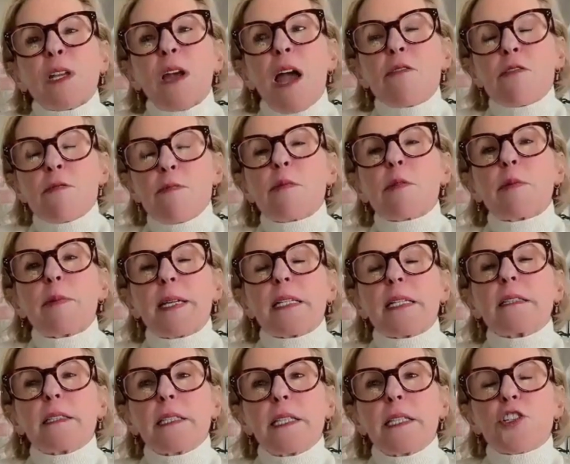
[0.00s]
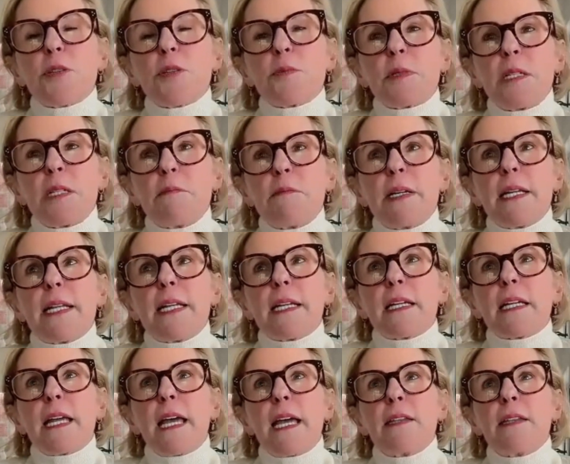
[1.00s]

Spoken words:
I remember being in a leadership team meeting,